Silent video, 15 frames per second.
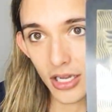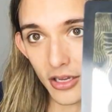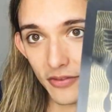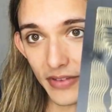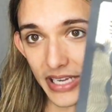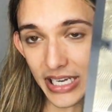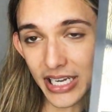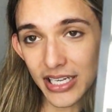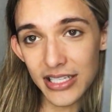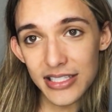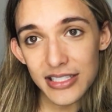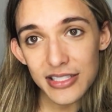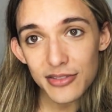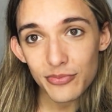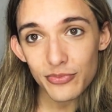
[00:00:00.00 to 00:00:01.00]

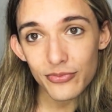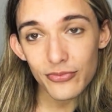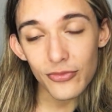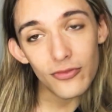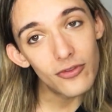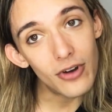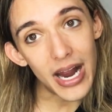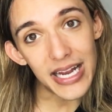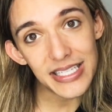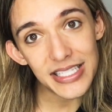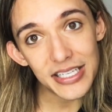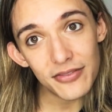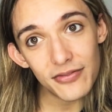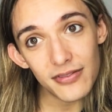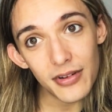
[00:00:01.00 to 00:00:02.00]
Phoenix,
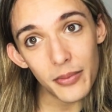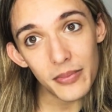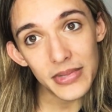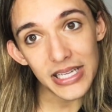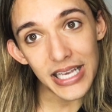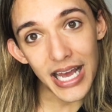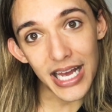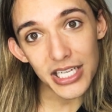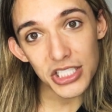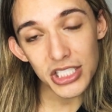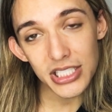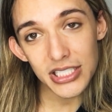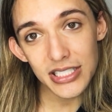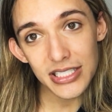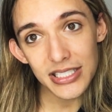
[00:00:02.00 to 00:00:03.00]
rising from the
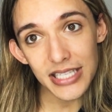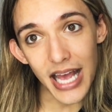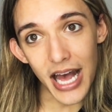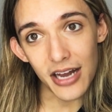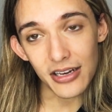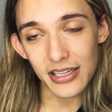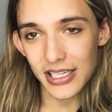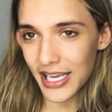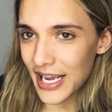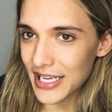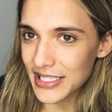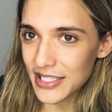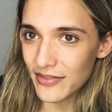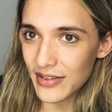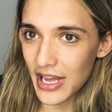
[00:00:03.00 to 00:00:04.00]
ashes, out of the
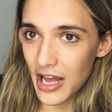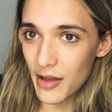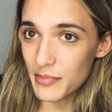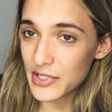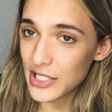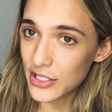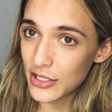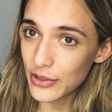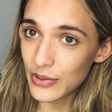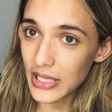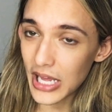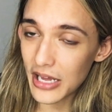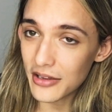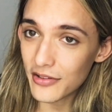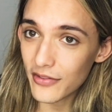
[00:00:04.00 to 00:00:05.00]
Ace of Cups, a new
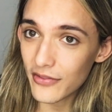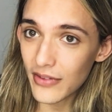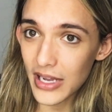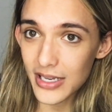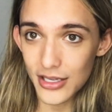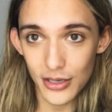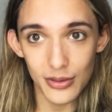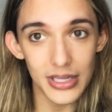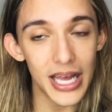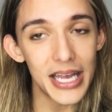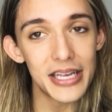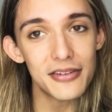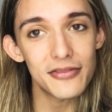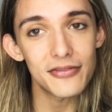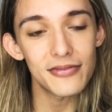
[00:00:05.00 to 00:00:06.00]
love, a new
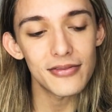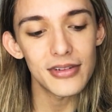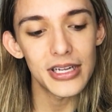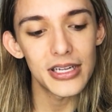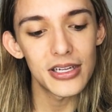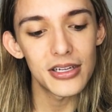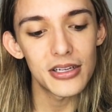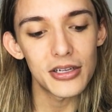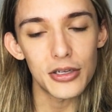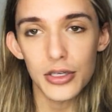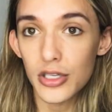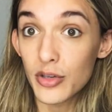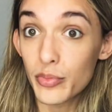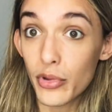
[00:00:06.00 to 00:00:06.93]
life, new